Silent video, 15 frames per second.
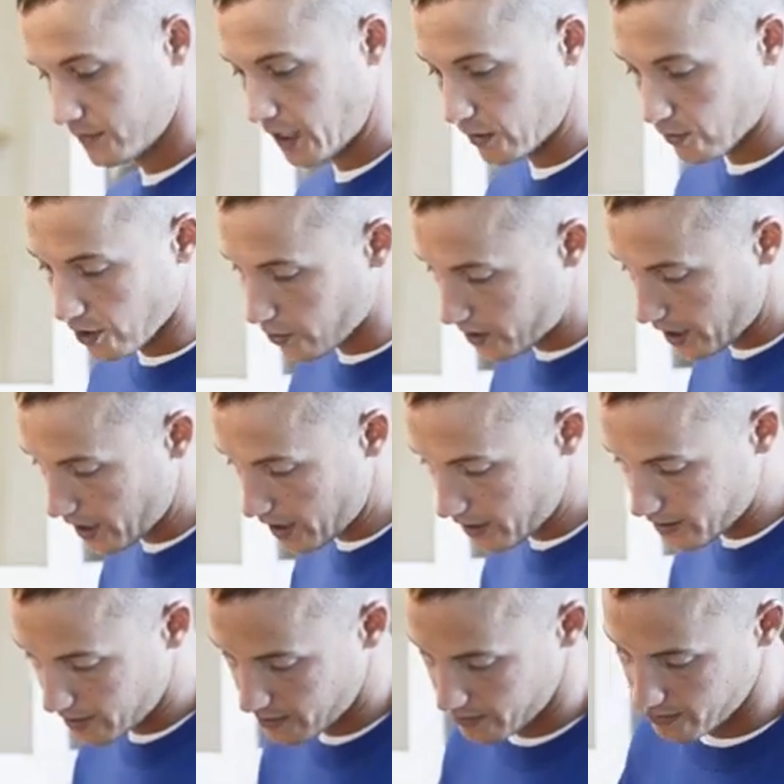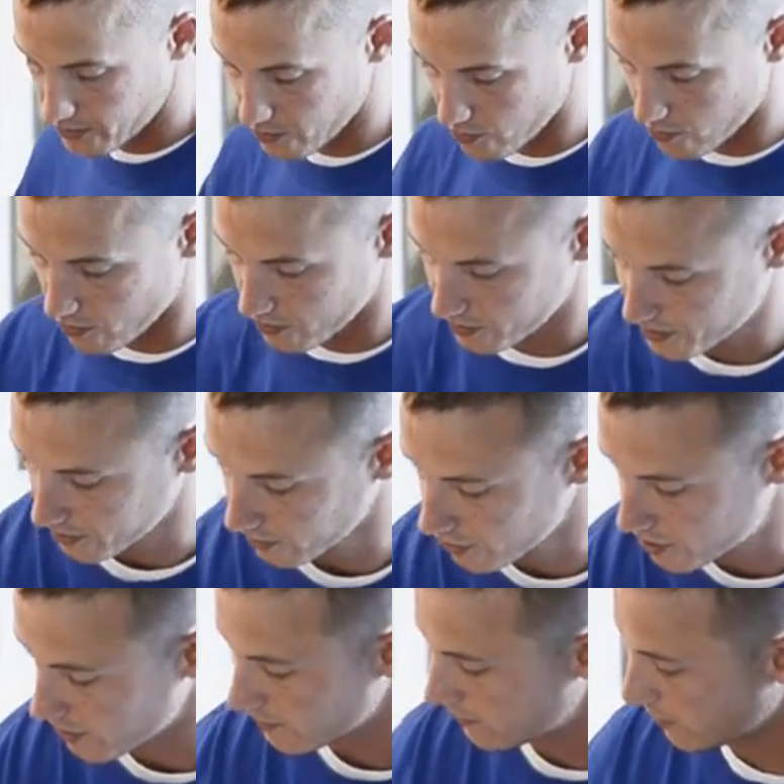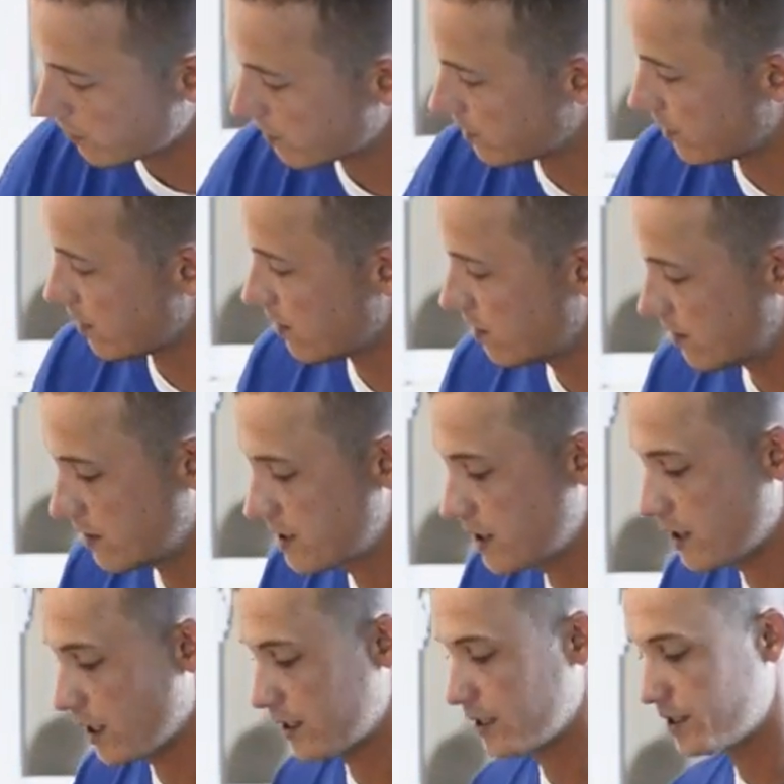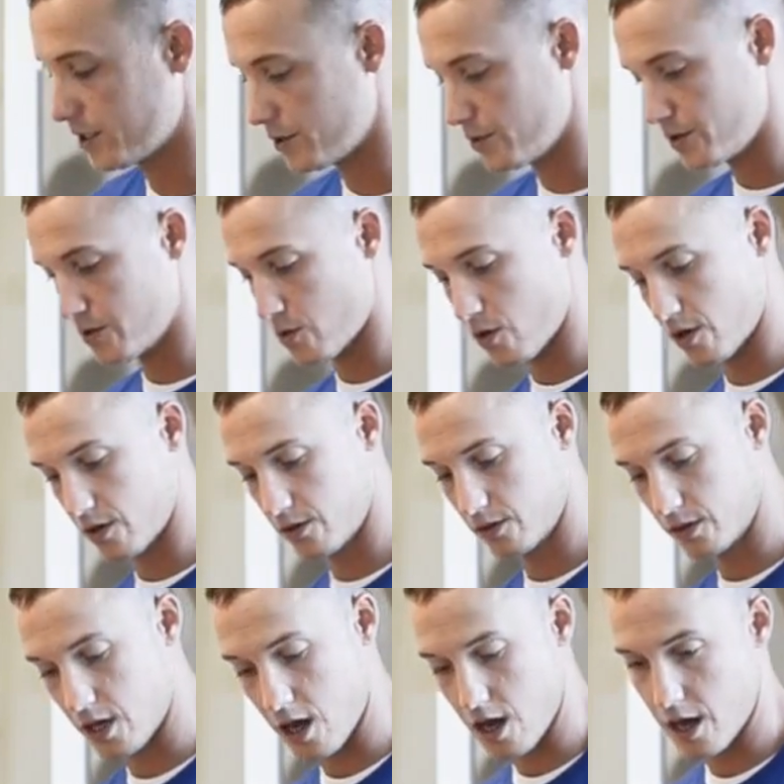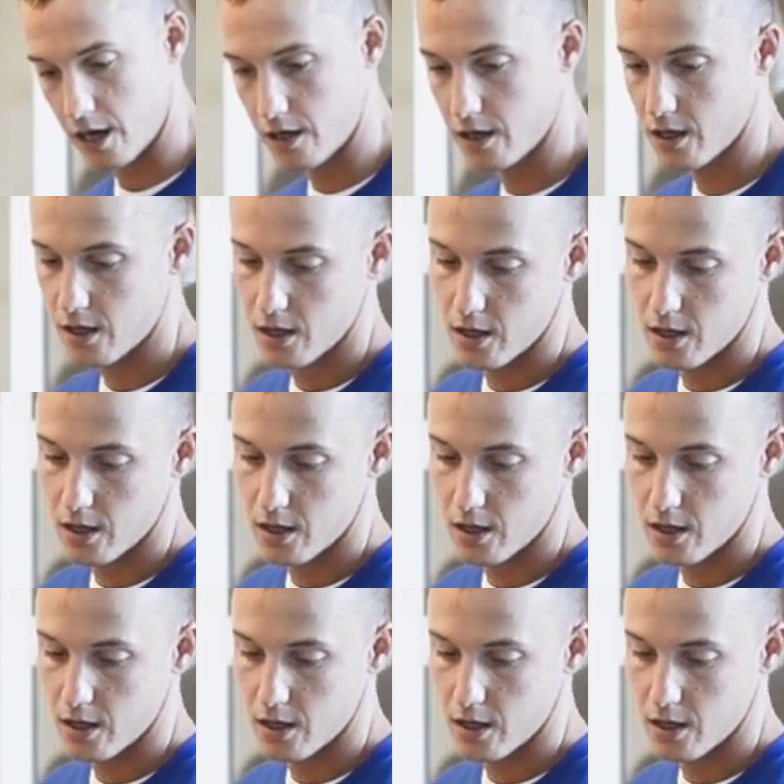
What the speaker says: locate your solution filter. It's connected to your line.